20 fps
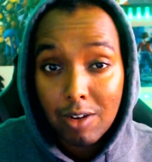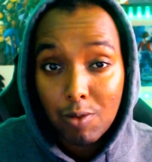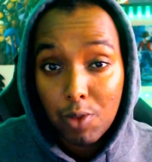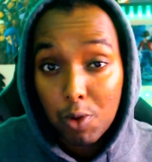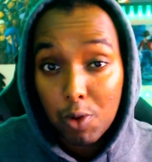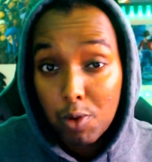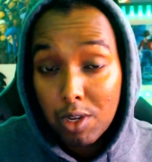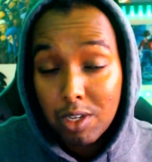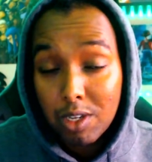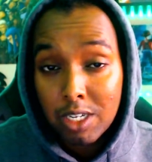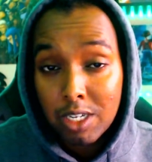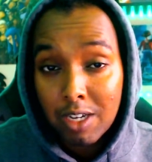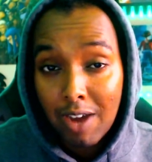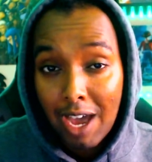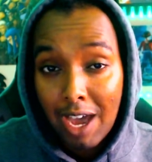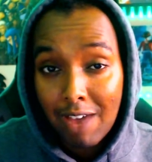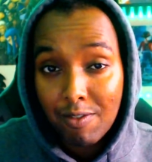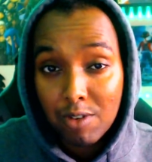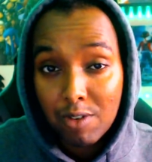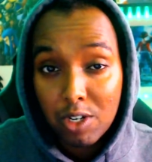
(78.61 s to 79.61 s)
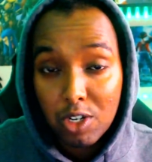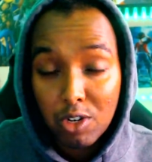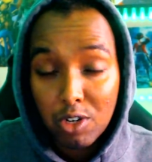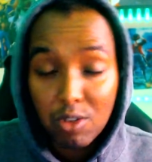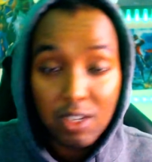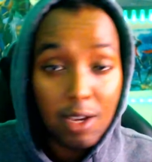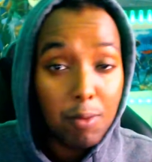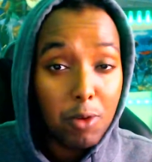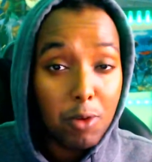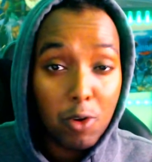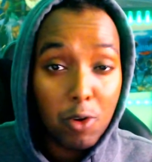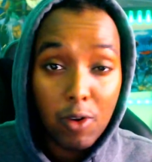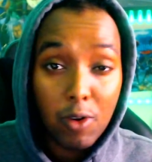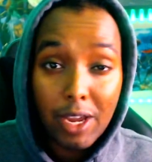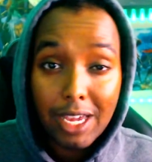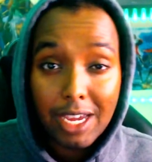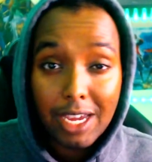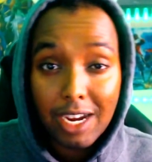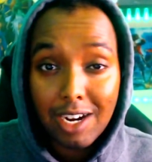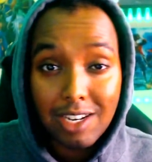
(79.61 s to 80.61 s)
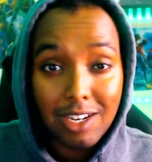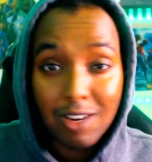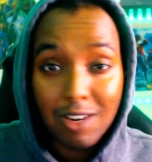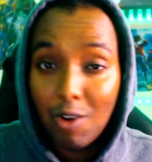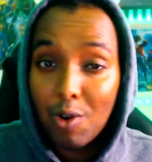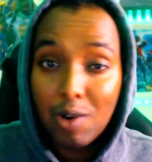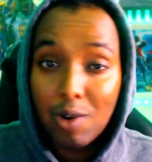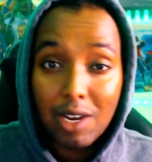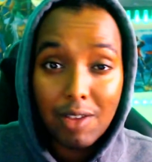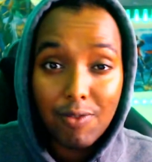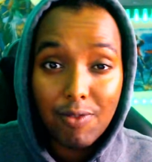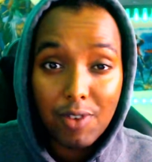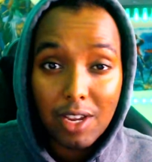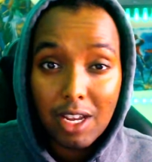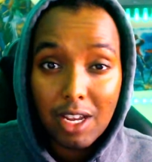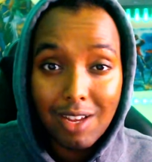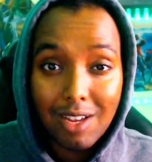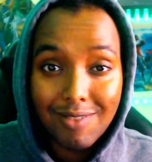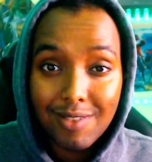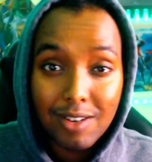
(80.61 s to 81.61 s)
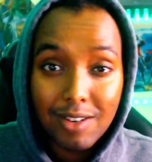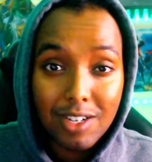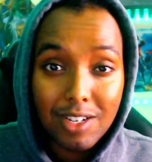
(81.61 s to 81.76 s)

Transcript: the real sister Ivry shows up. Great character, already freaking love her.